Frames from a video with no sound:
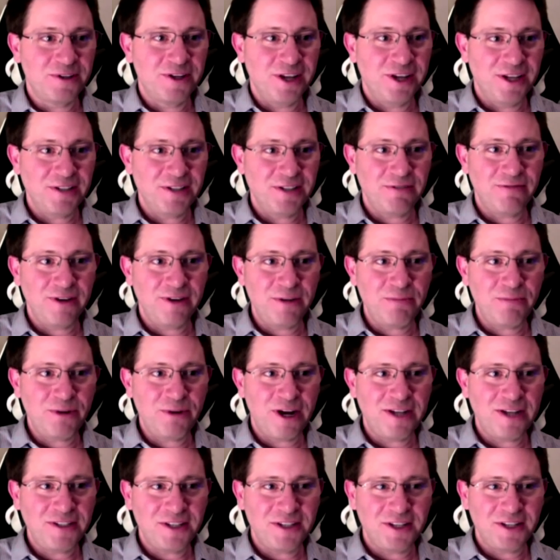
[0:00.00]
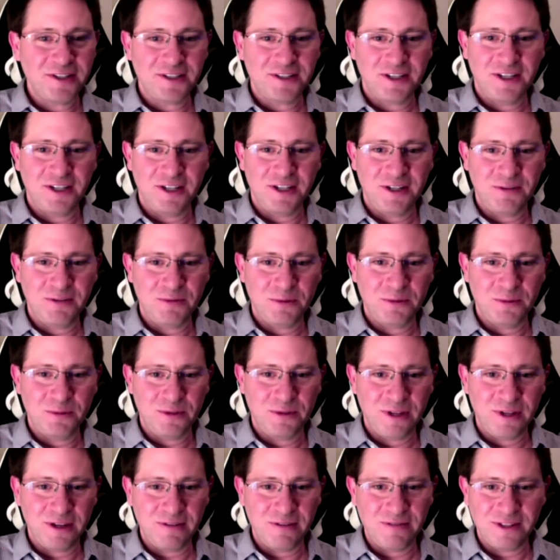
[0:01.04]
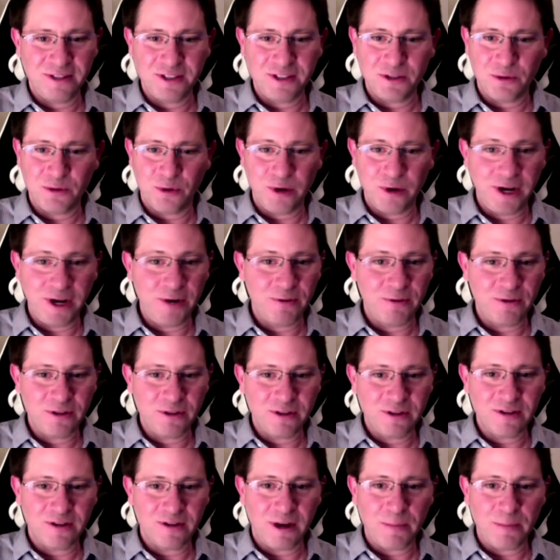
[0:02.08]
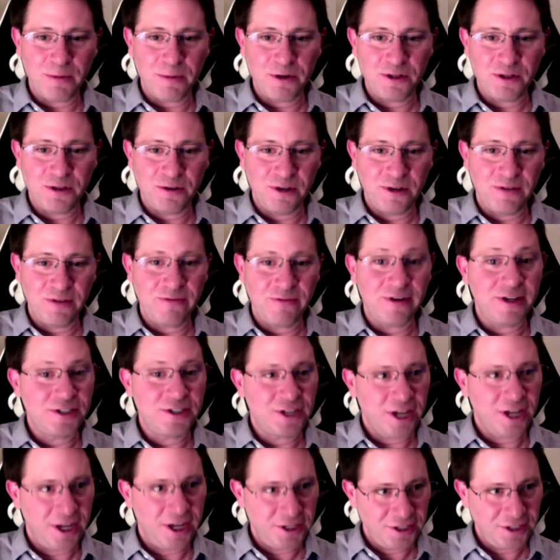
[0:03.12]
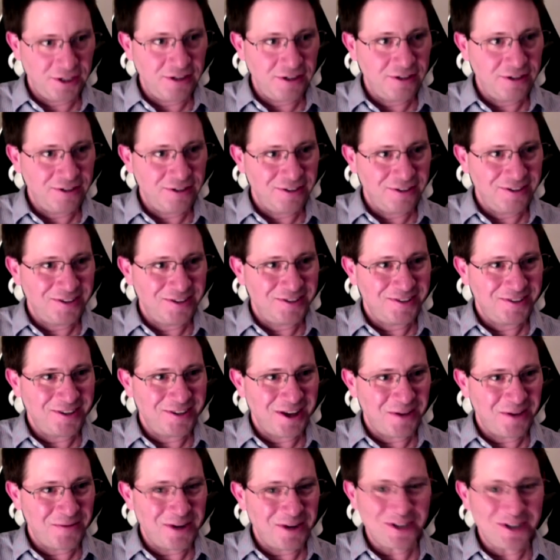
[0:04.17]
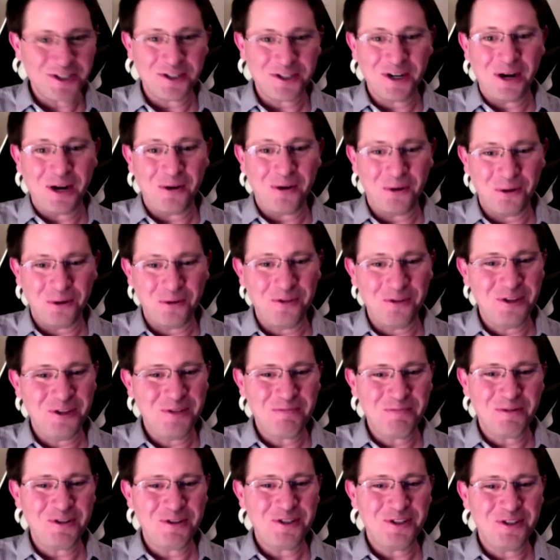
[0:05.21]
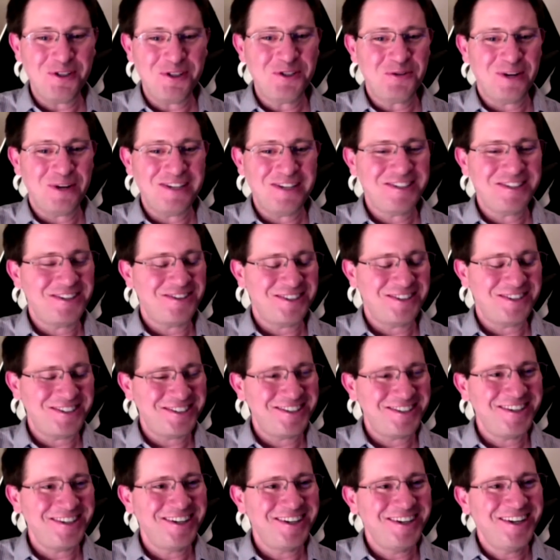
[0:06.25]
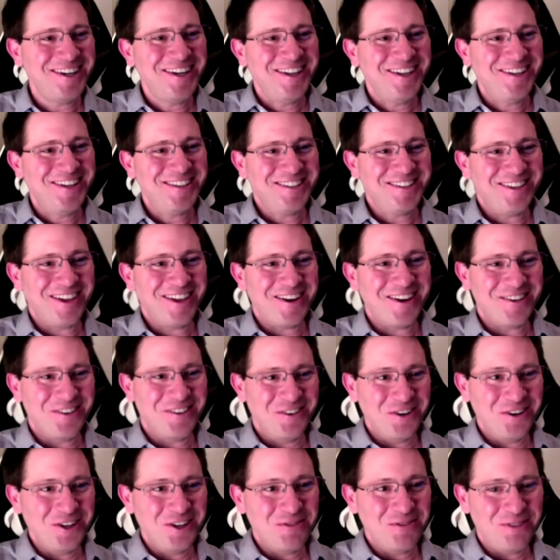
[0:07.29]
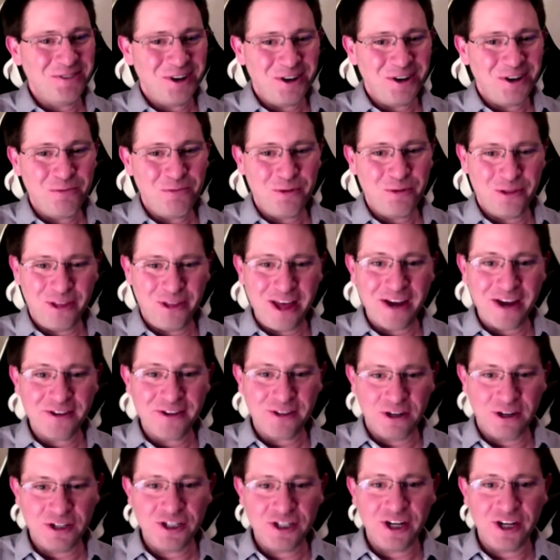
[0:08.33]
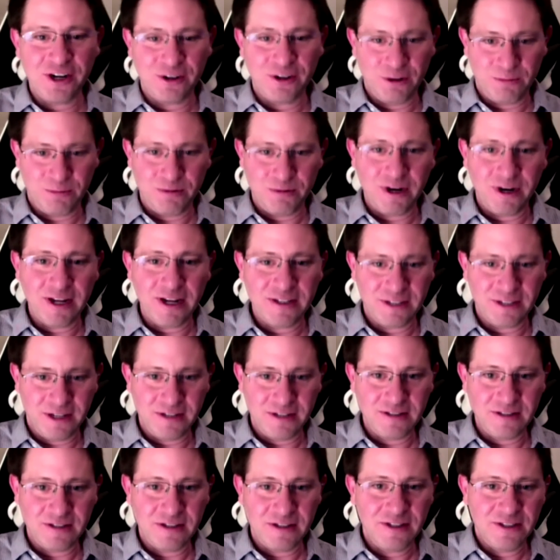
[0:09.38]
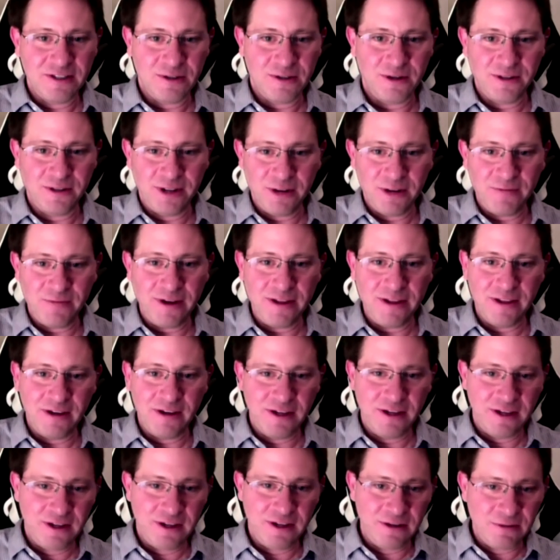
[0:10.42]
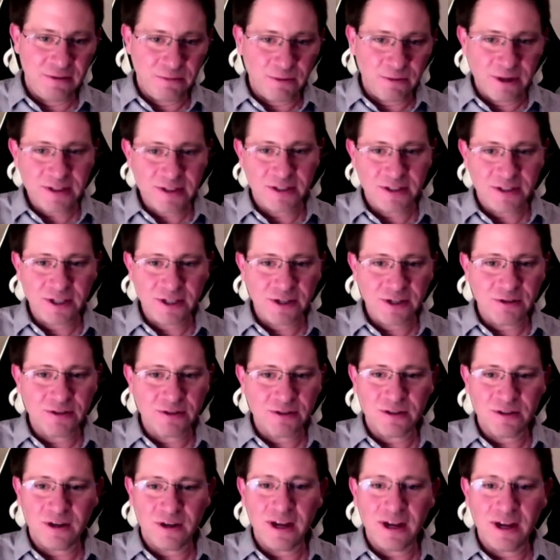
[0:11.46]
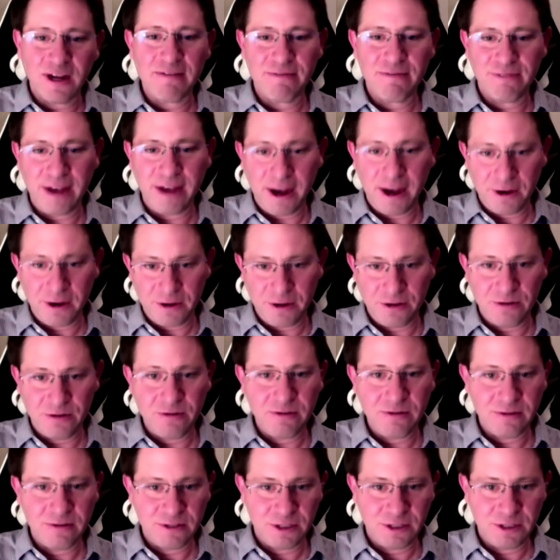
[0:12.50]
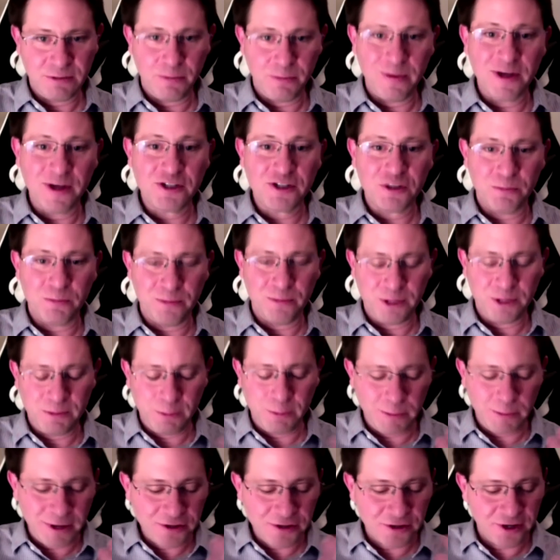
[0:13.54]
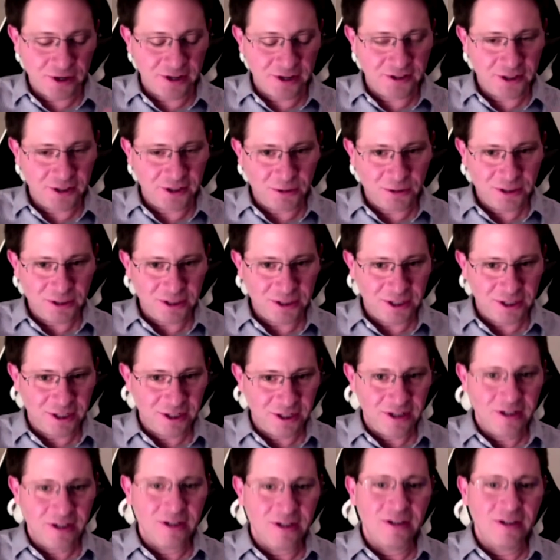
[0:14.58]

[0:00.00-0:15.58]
It's a fun process, and we would love. It's a great opportunity for education. I'm not sure how old the person is who asked the question. There's a lot of learning involved, but that is our general process. So identify the need, what signals have value to be, to be measured continuously,